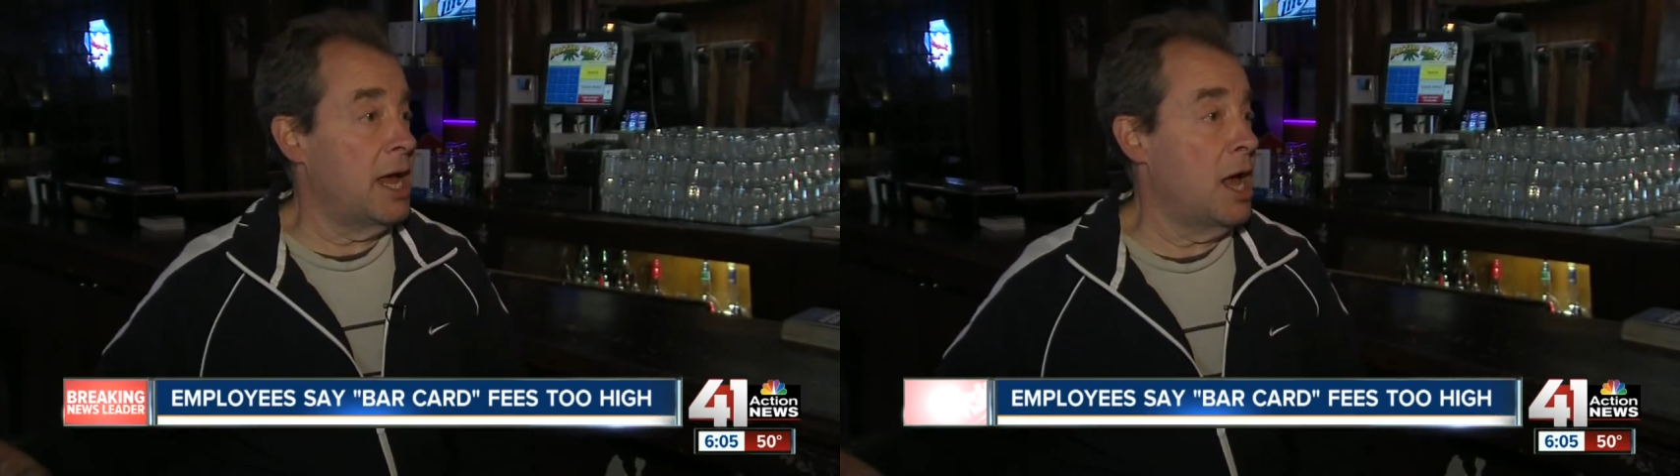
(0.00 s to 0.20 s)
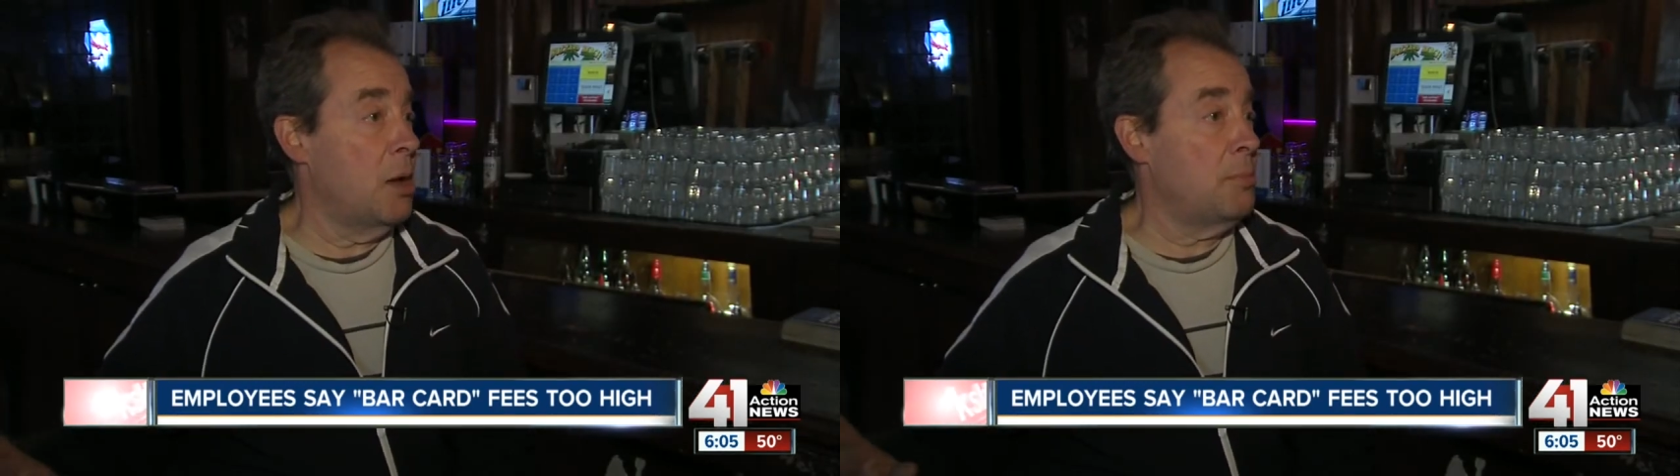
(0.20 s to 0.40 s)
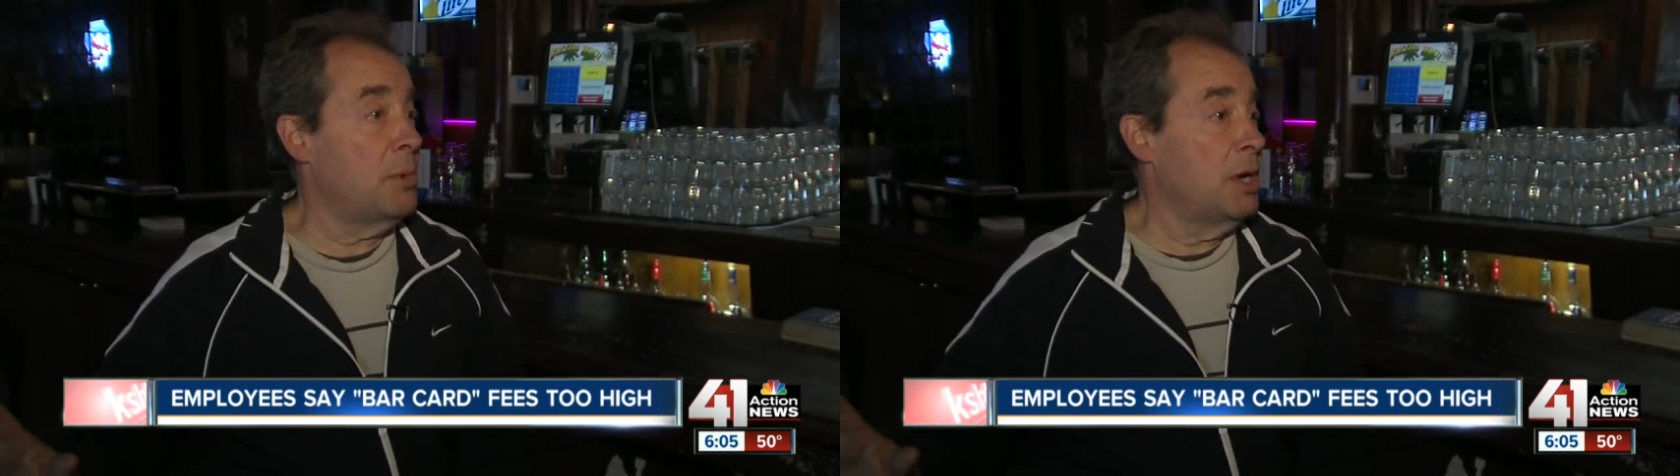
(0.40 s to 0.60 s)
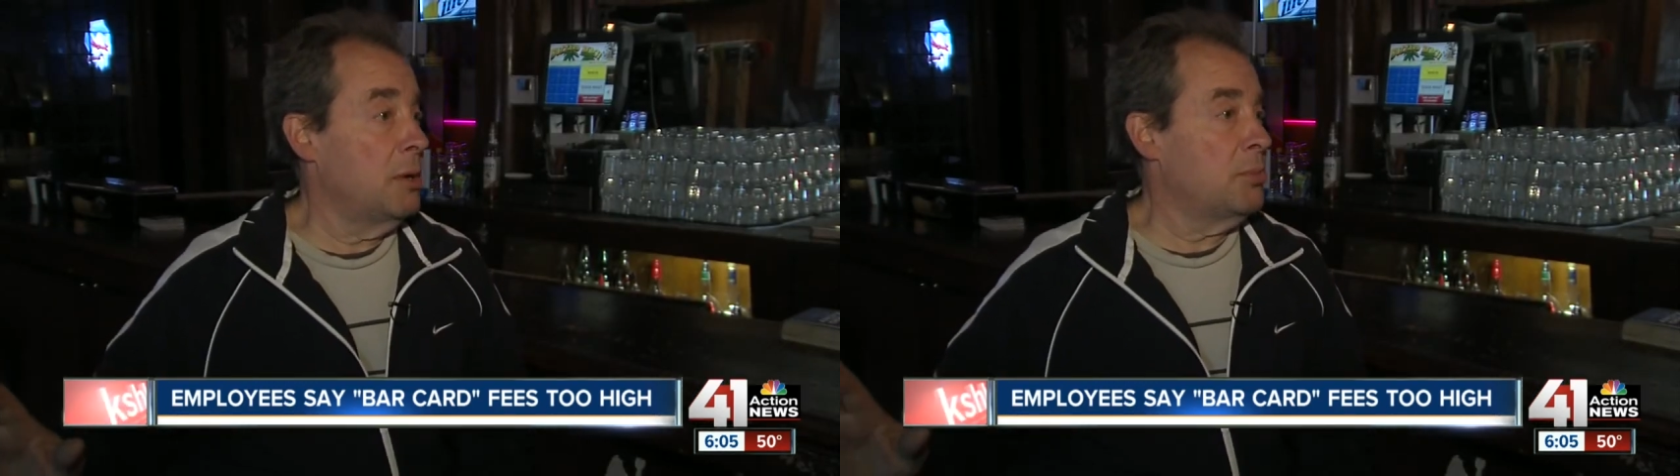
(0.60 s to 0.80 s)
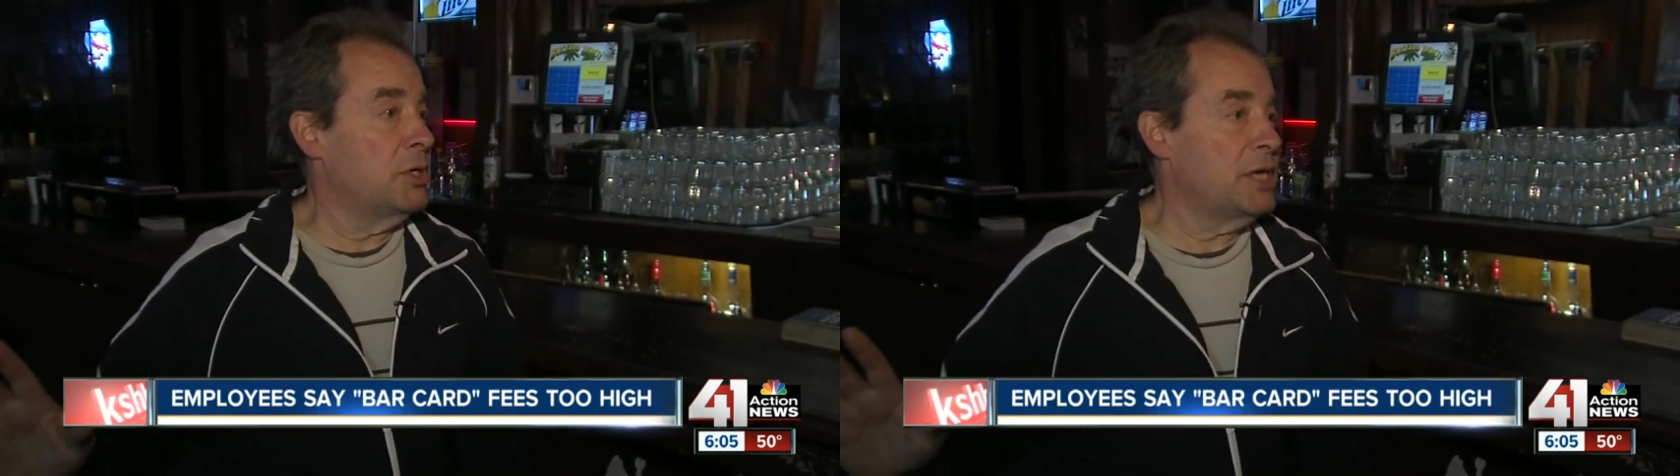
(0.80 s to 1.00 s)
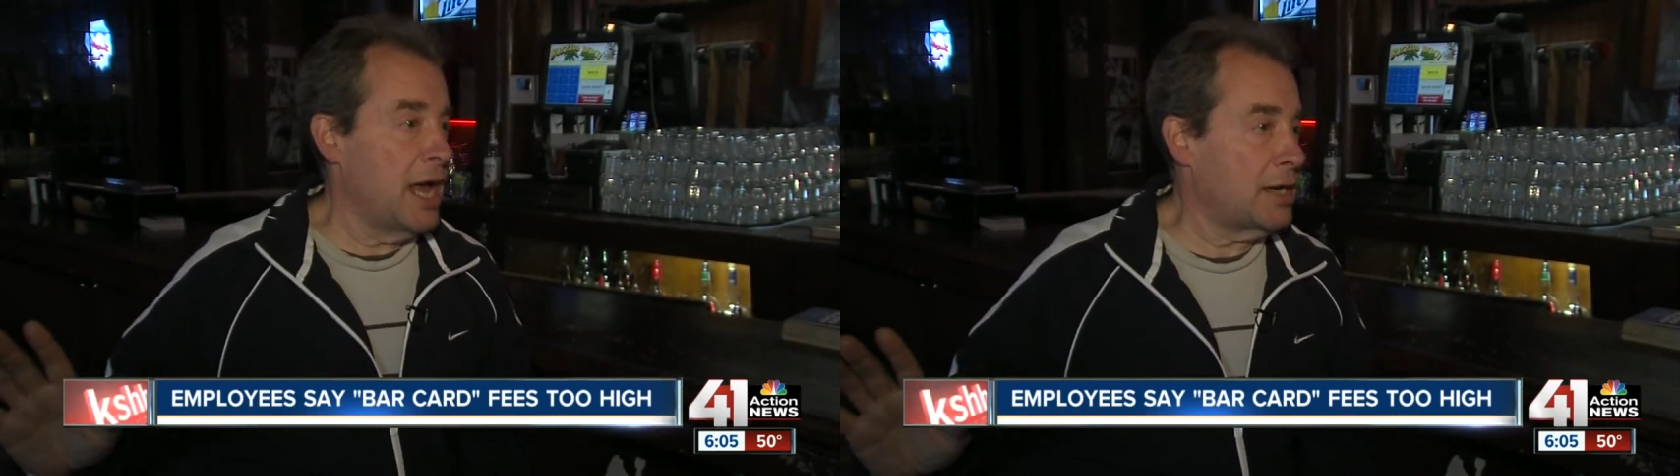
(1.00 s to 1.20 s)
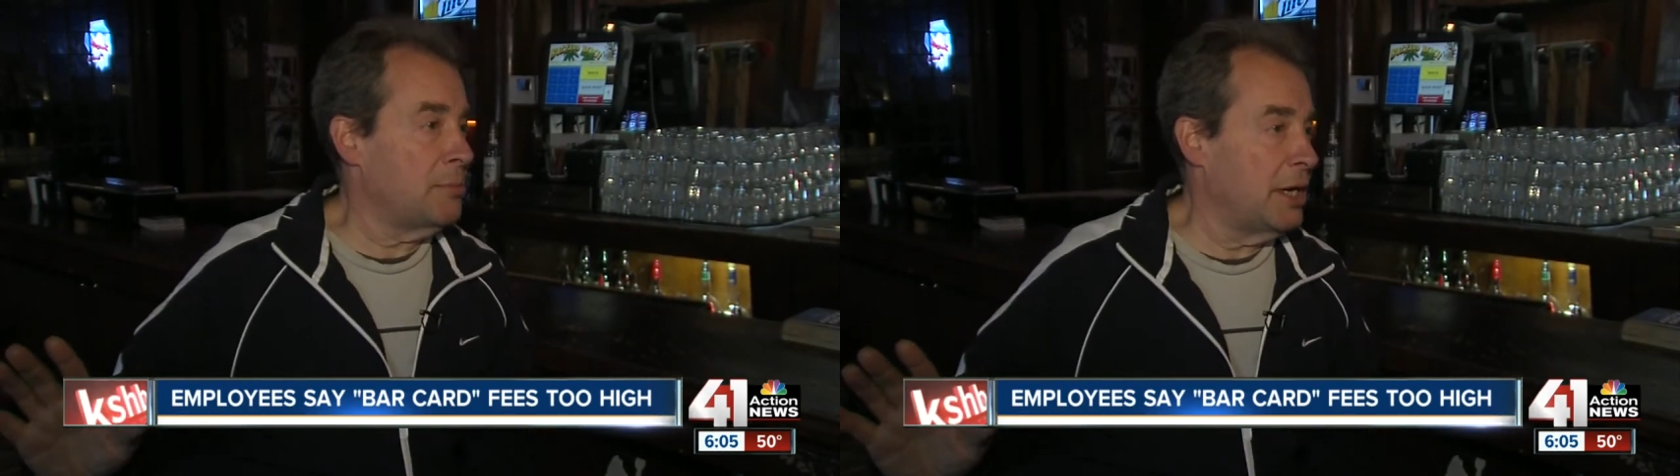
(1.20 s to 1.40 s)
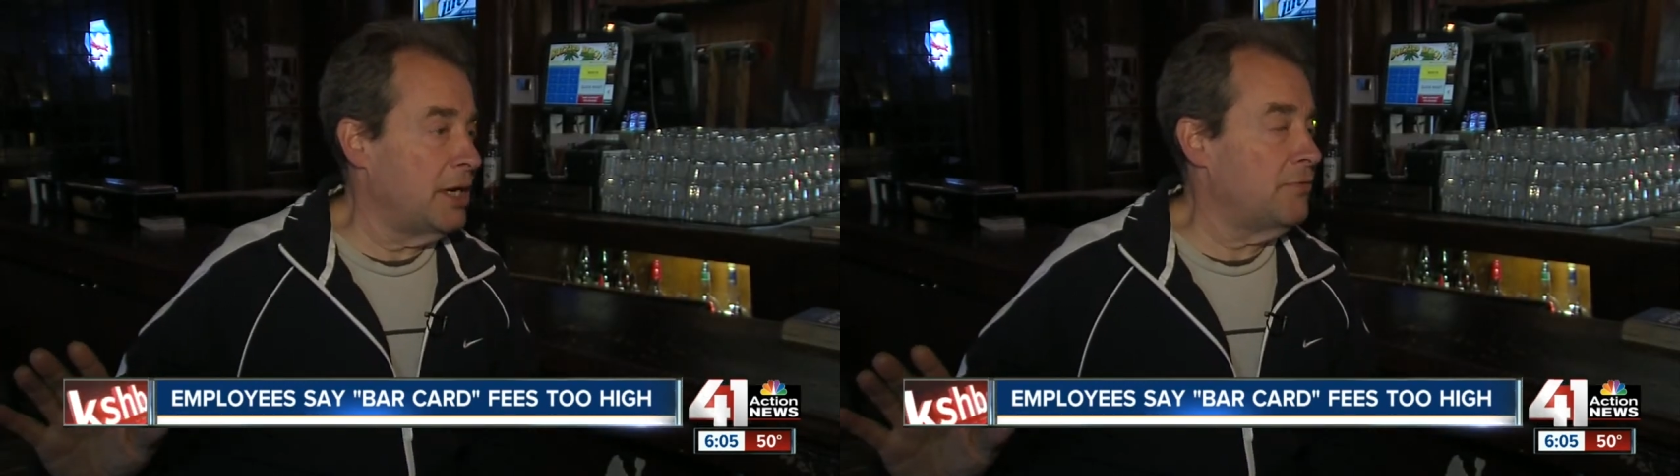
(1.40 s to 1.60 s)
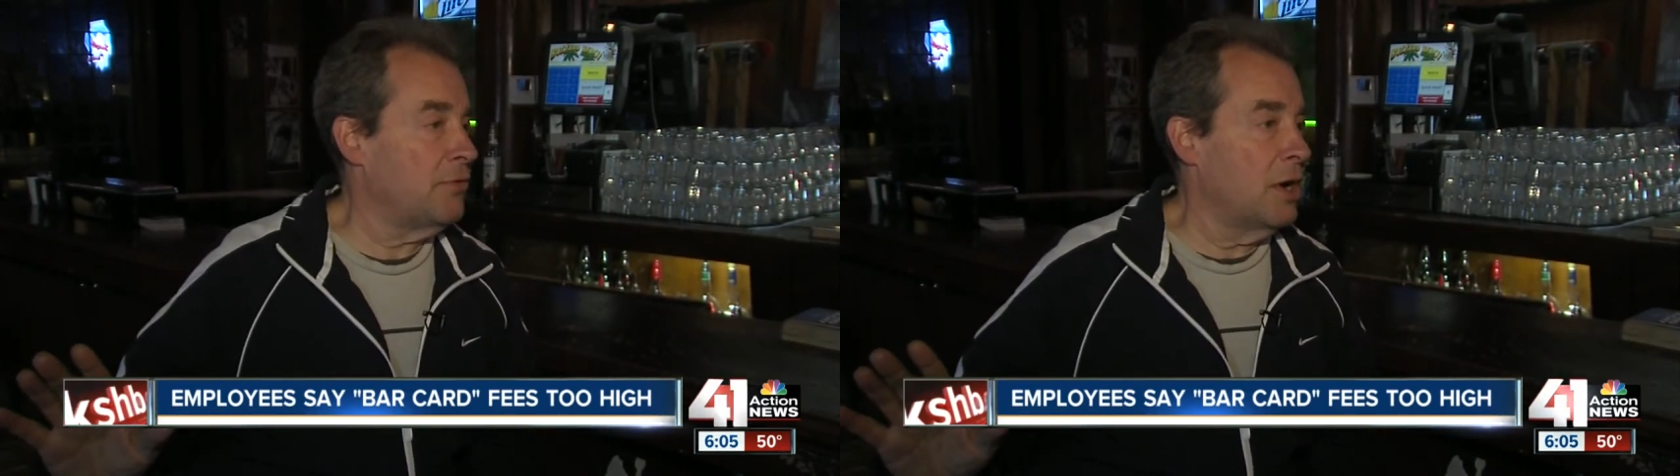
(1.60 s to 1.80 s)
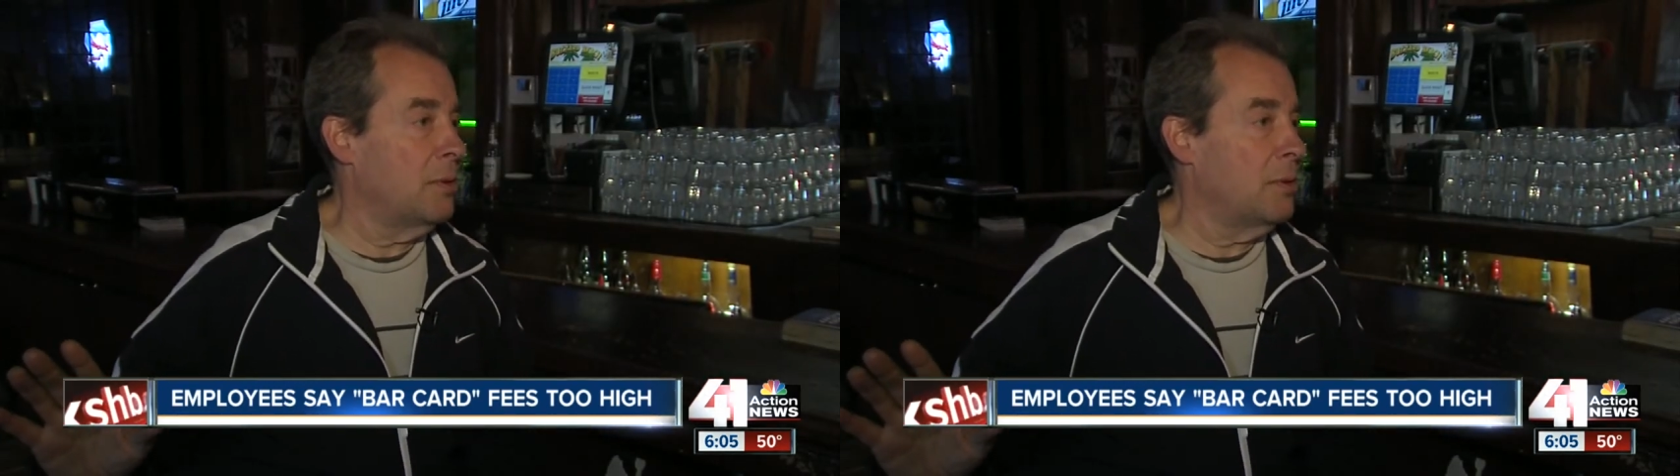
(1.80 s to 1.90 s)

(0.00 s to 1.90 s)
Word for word: help protect me.